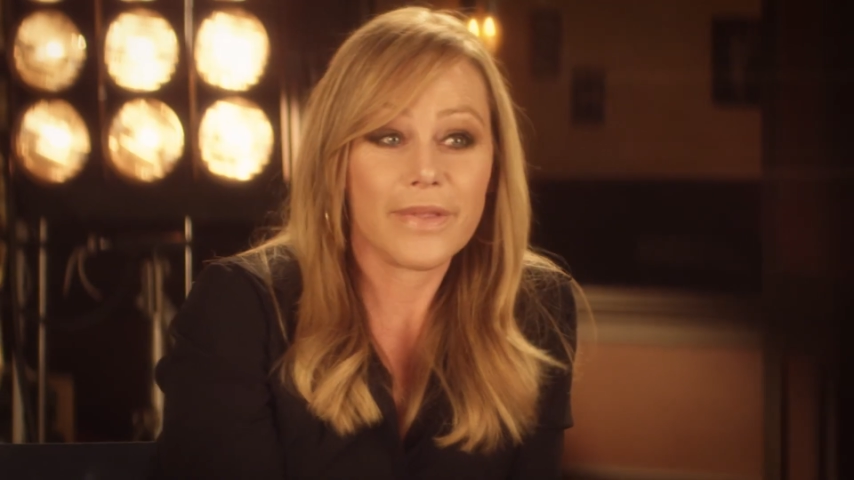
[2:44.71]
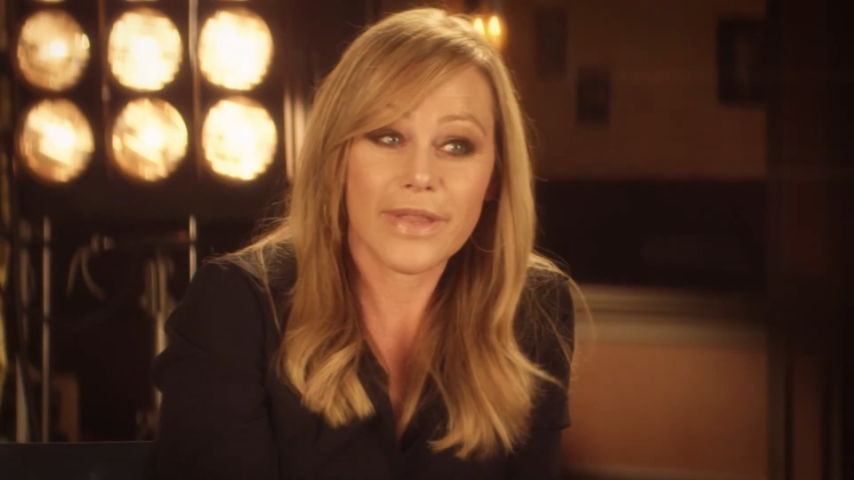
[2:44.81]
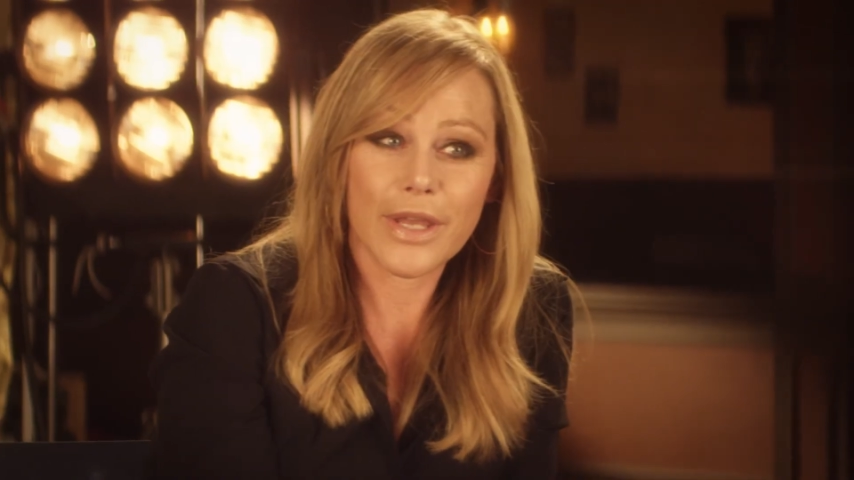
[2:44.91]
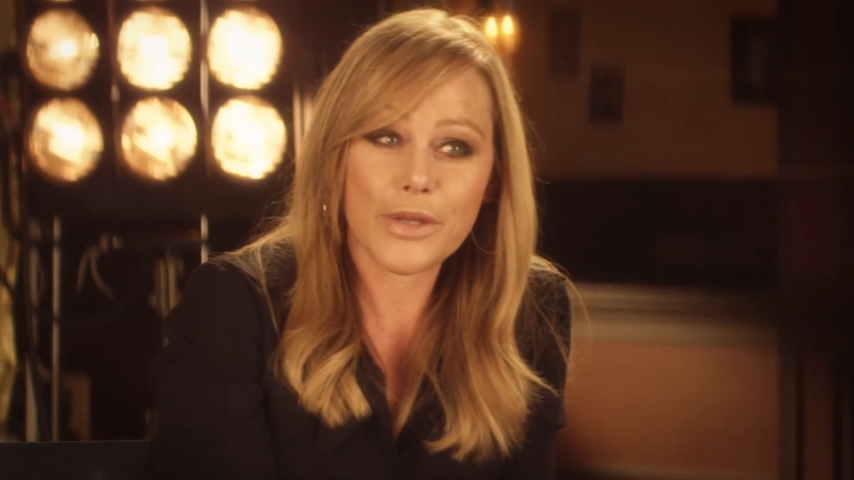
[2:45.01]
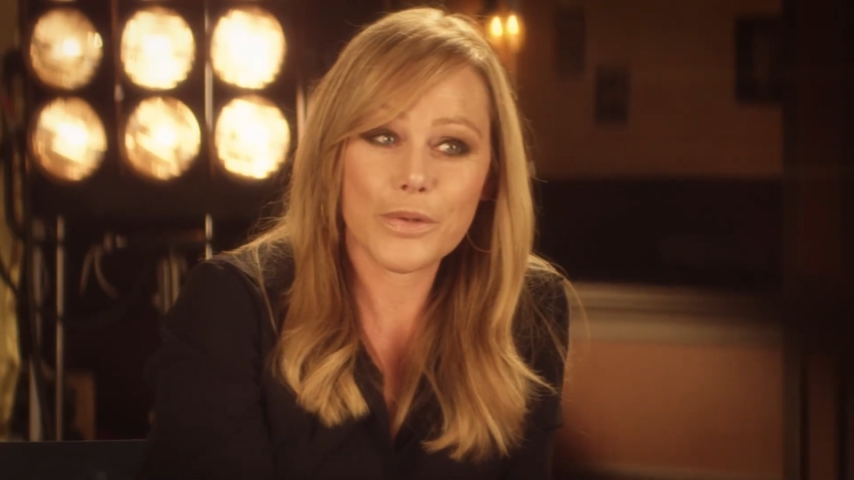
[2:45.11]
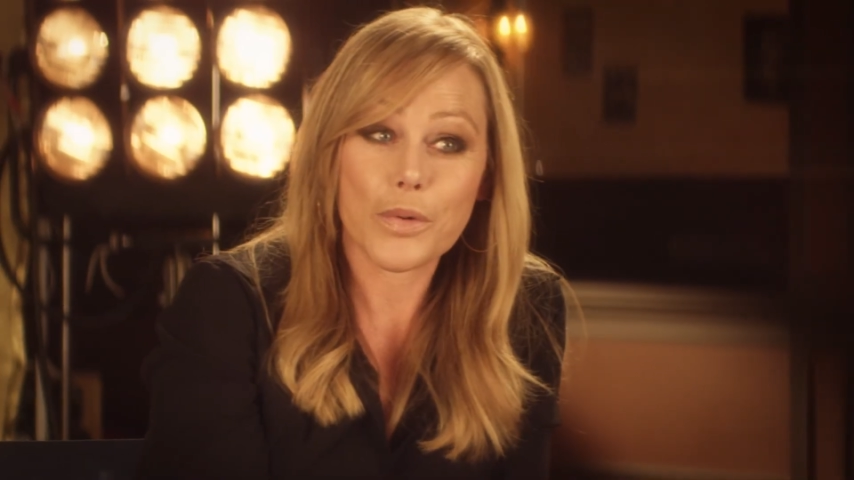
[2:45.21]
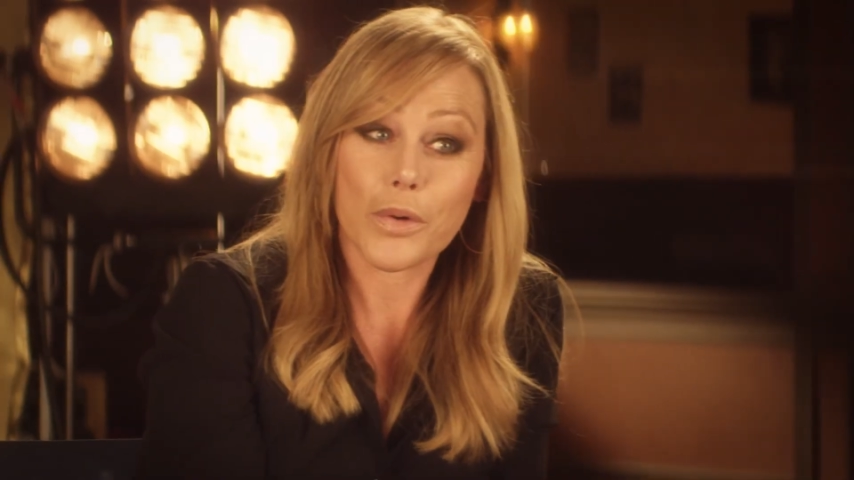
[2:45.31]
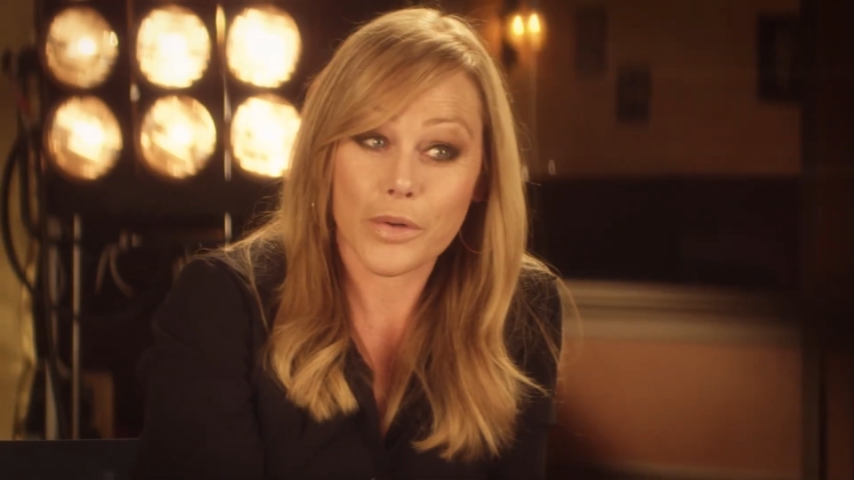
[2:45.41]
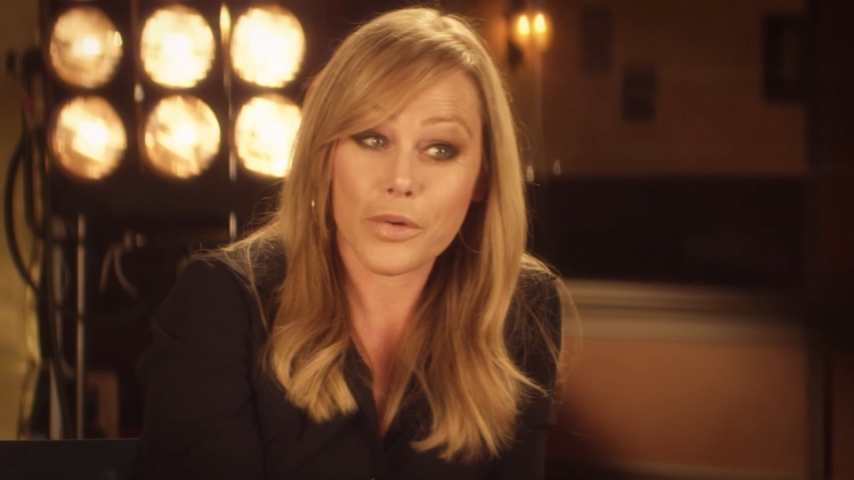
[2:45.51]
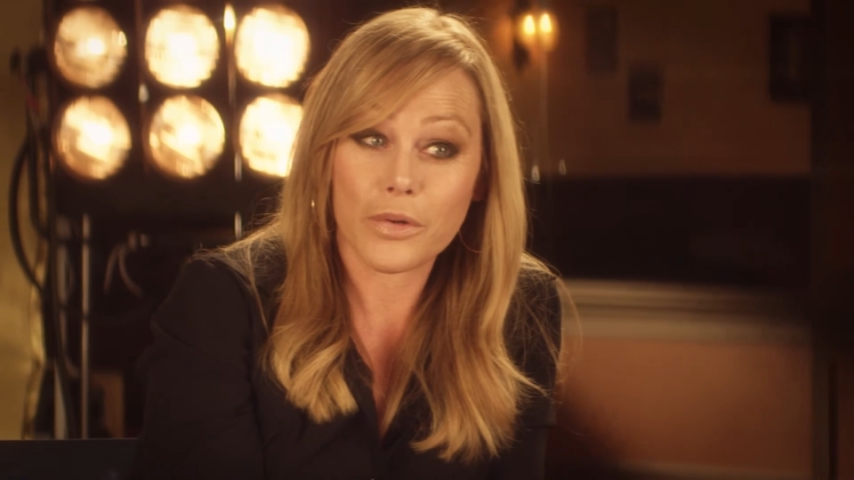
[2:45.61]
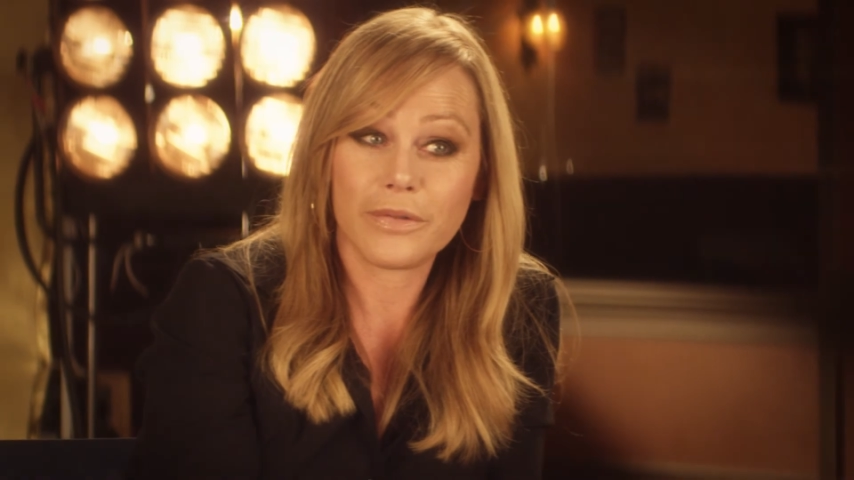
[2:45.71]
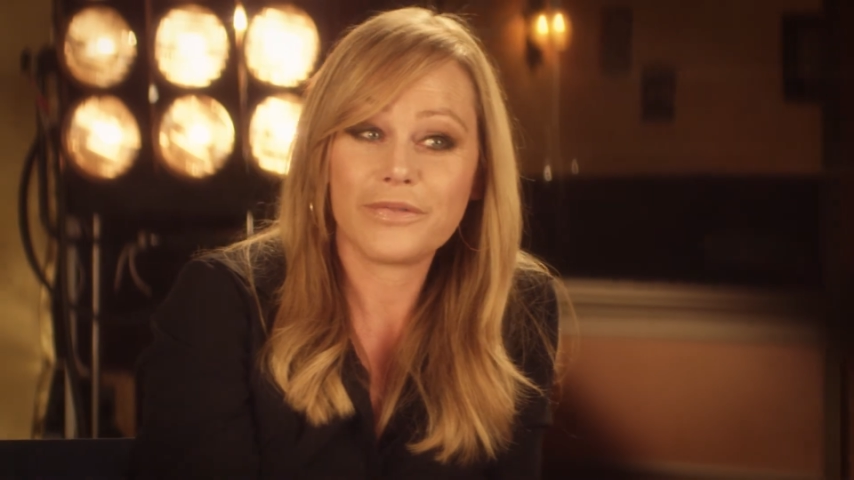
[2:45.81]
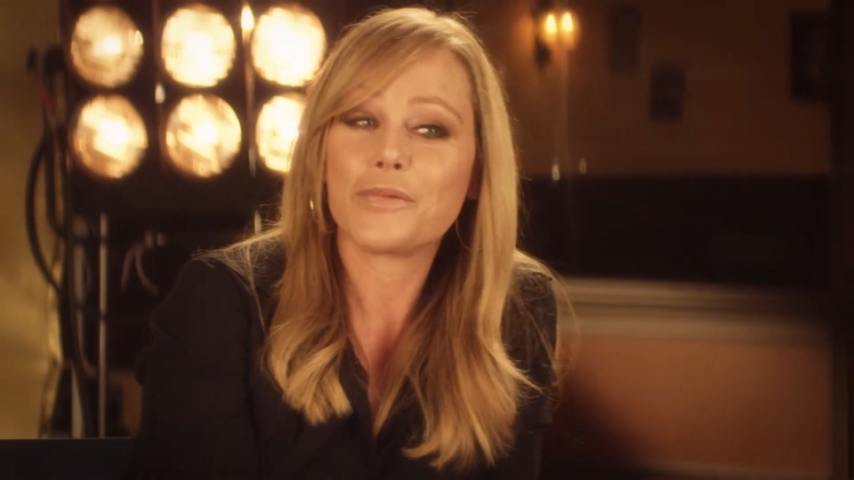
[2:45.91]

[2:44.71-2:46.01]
Thank you, Orogold,